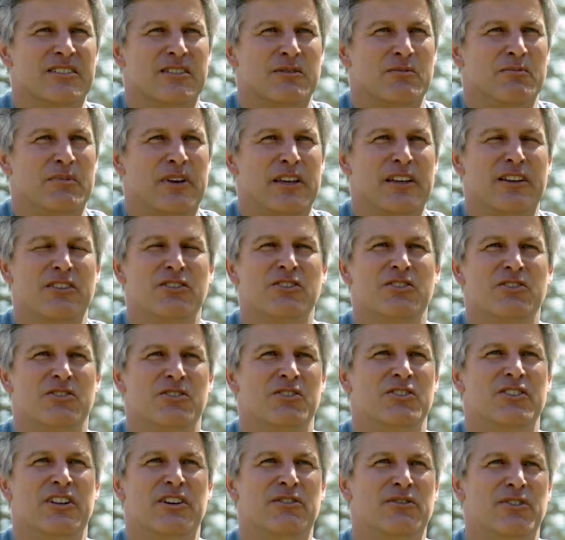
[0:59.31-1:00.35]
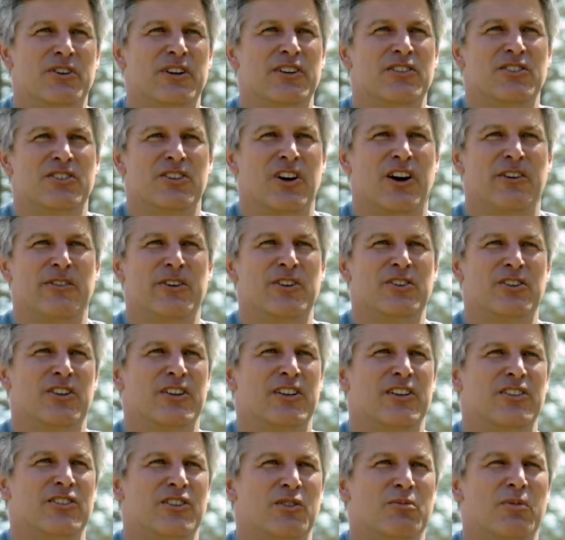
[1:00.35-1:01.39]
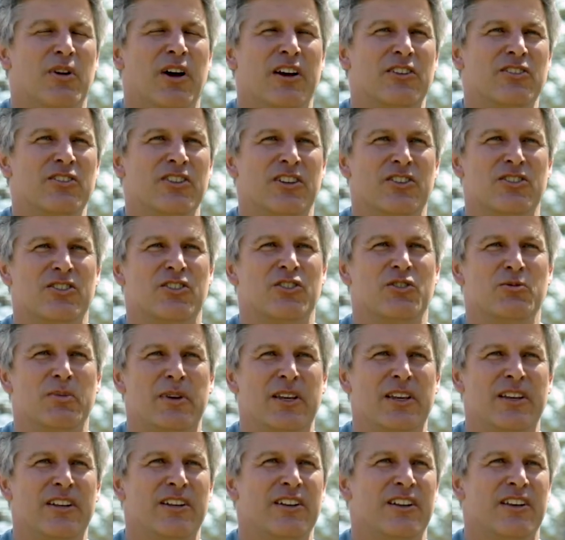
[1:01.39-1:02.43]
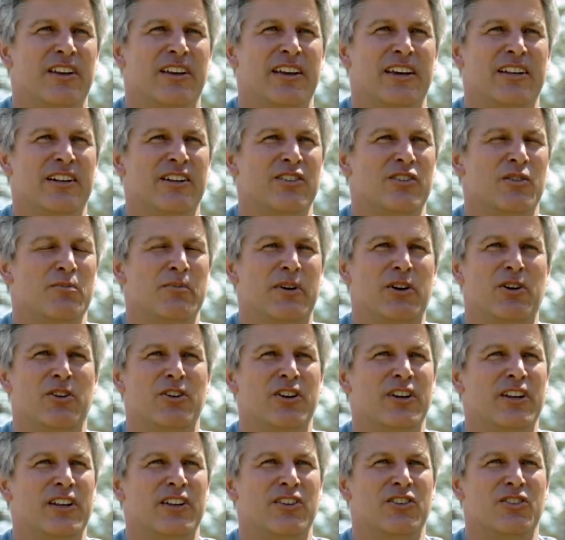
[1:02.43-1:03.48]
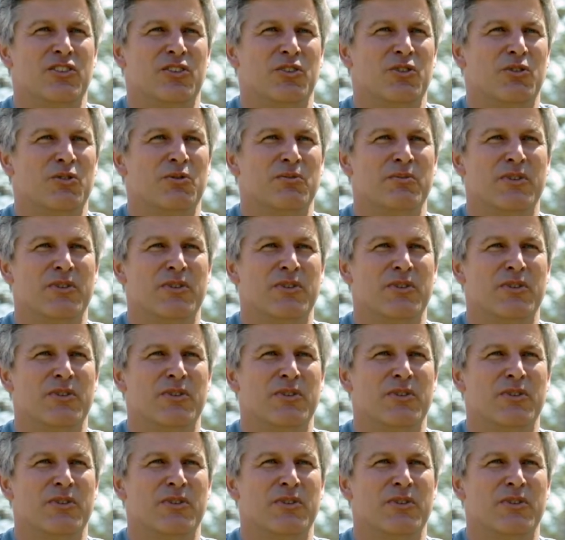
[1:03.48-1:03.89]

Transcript: The biggest difference obviously is the processor speed and its ability to